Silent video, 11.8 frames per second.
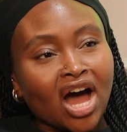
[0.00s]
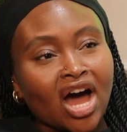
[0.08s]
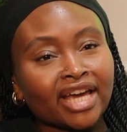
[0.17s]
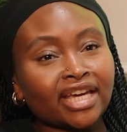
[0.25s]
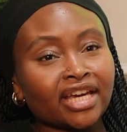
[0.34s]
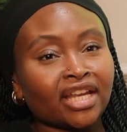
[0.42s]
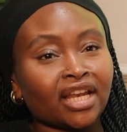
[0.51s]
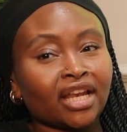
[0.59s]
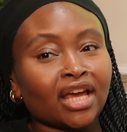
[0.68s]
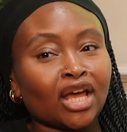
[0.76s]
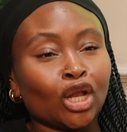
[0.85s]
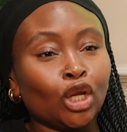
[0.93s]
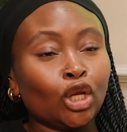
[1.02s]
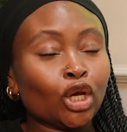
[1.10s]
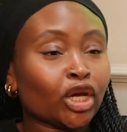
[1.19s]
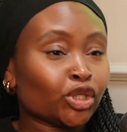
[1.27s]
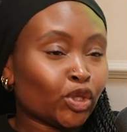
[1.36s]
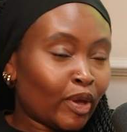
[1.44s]
I can look
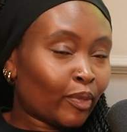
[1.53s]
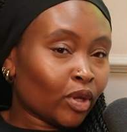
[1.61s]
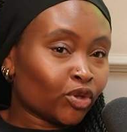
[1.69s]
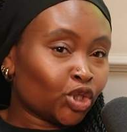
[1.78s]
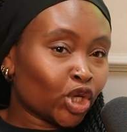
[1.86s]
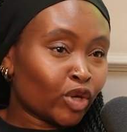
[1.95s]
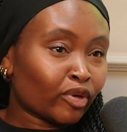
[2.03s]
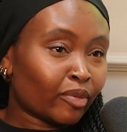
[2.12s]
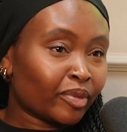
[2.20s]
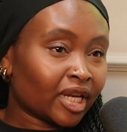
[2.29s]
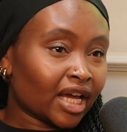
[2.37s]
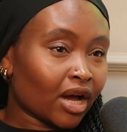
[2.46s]
at 2 people on the tube and be like,